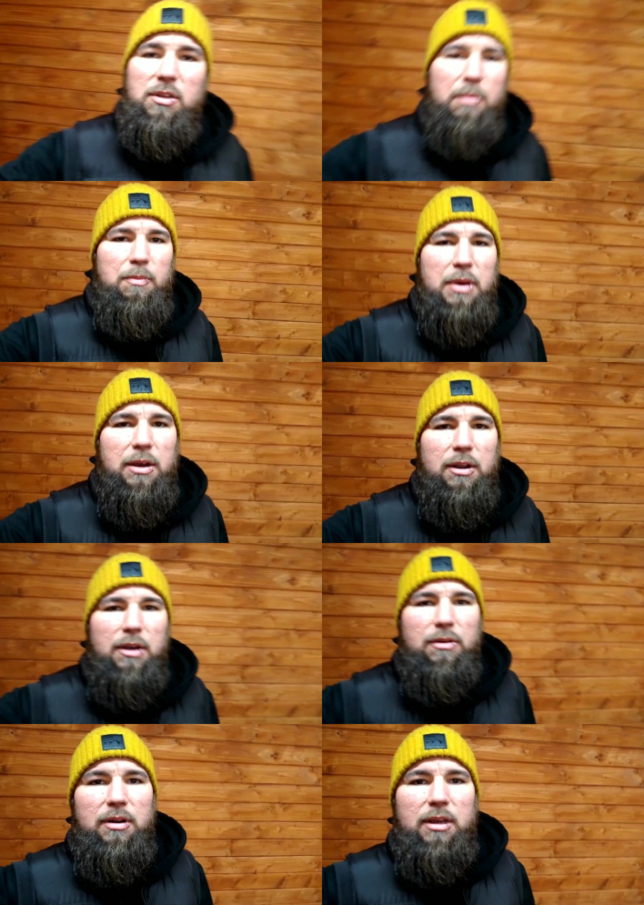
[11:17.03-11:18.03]
it's a bit bare
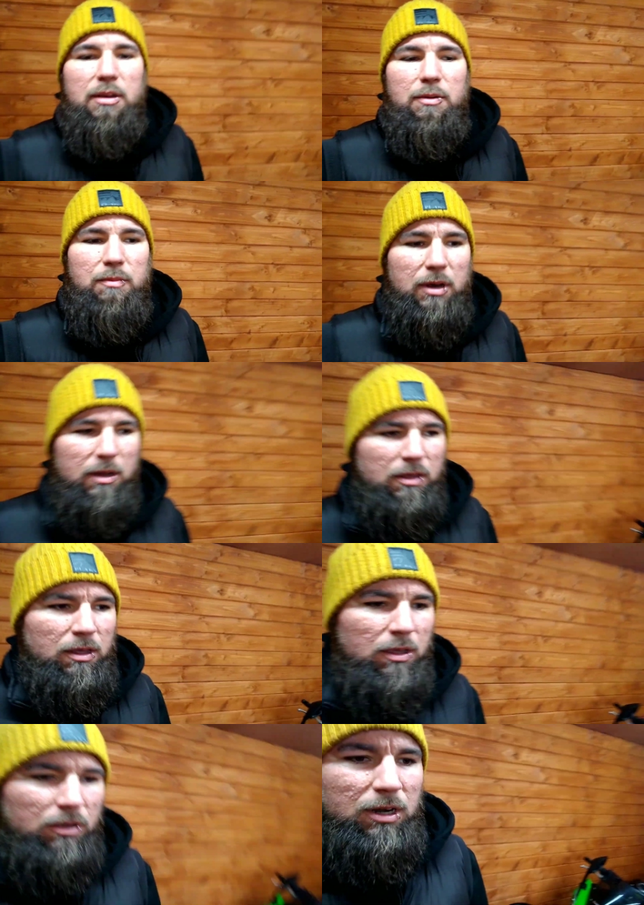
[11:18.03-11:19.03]
currently, but
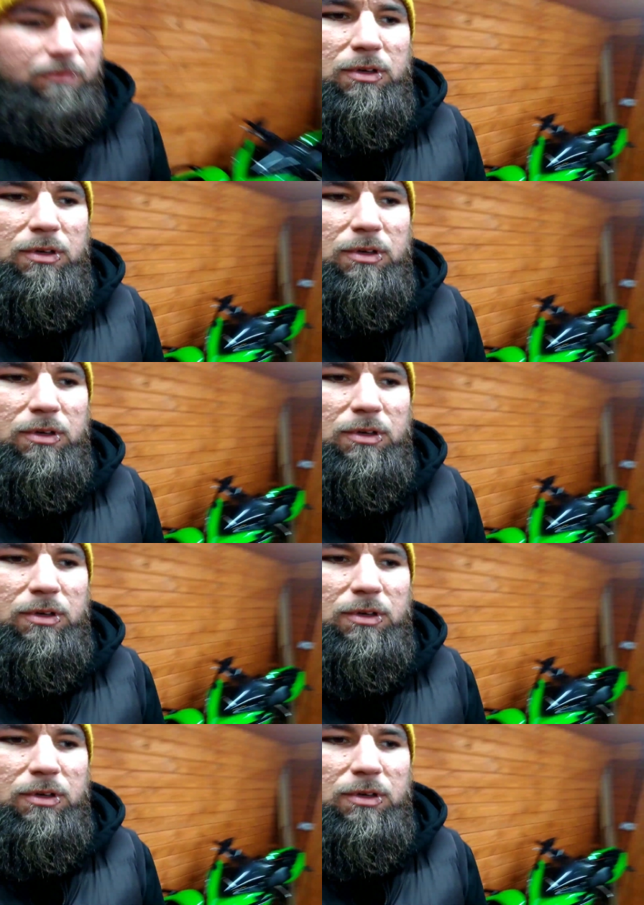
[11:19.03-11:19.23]
you can have